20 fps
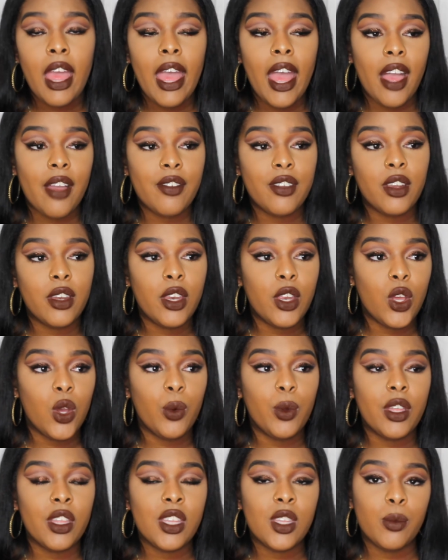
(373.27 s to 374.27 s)
having to deal
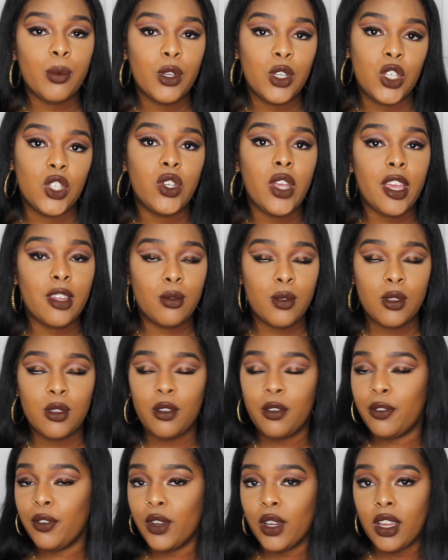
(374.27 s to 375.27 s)
with which tracks from
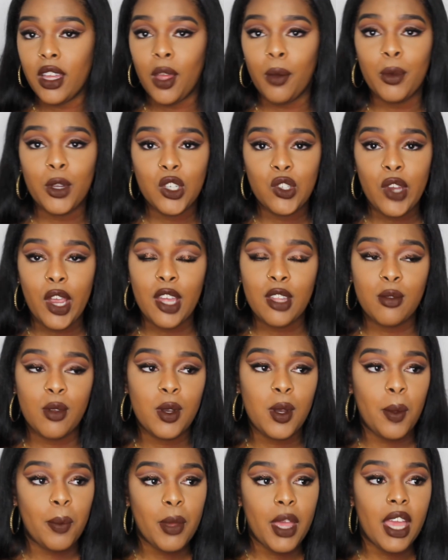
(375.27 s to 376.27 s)
the front and which tracks
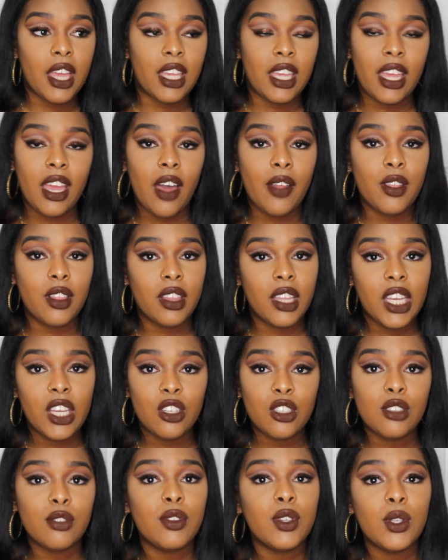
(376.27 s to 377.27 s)
from the back and how the
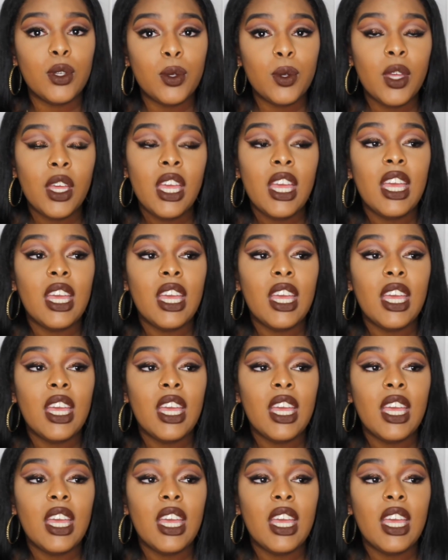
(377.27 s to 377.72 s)
layers flew,